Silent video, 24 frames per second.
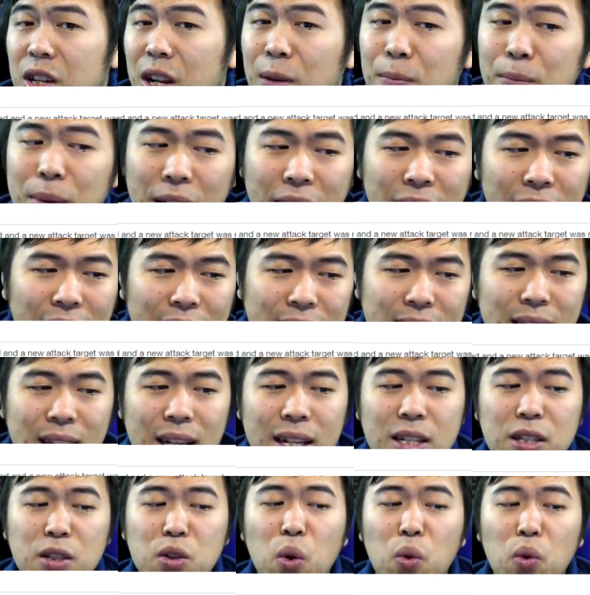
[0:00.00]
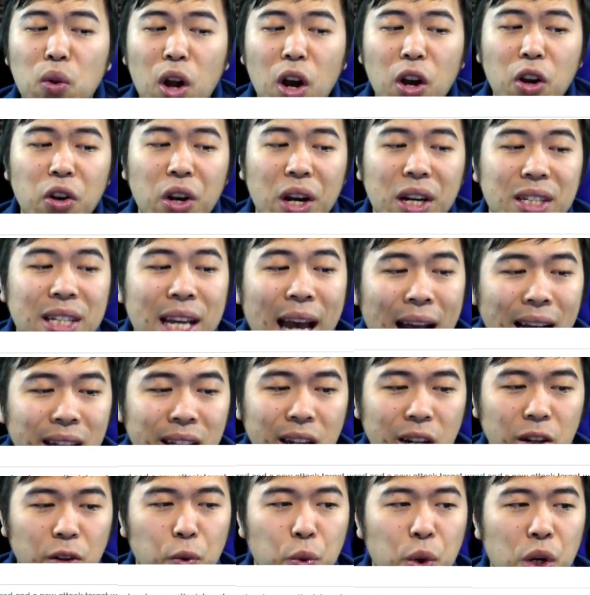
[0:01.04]
and because it is no longer attack
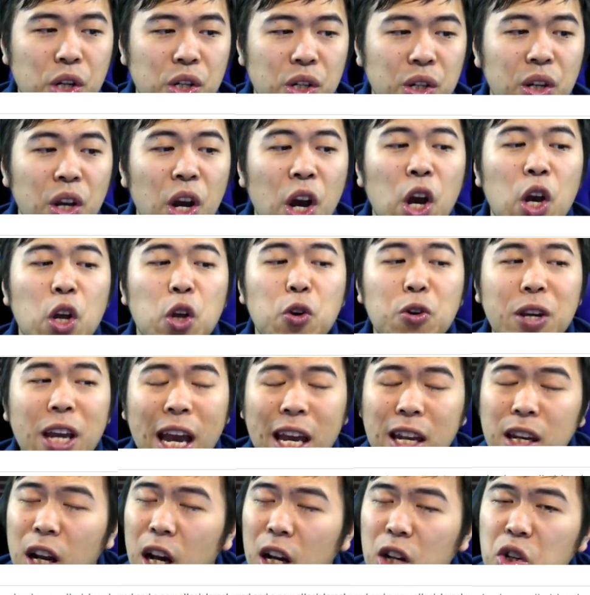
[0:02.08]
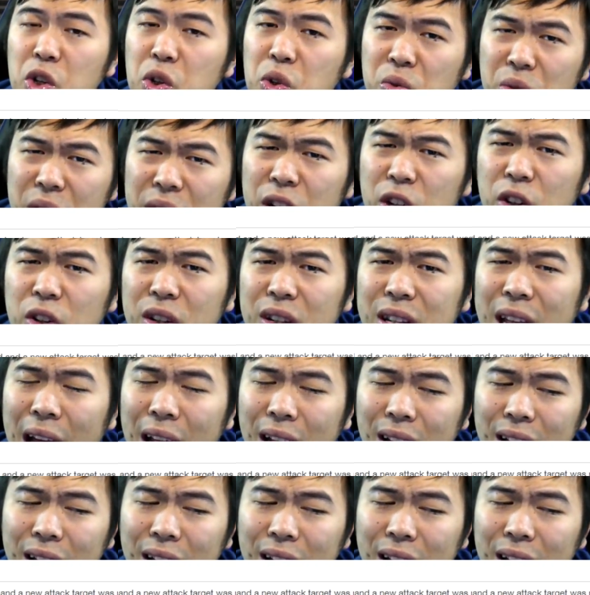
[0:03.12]
declaration, you cannot trigger that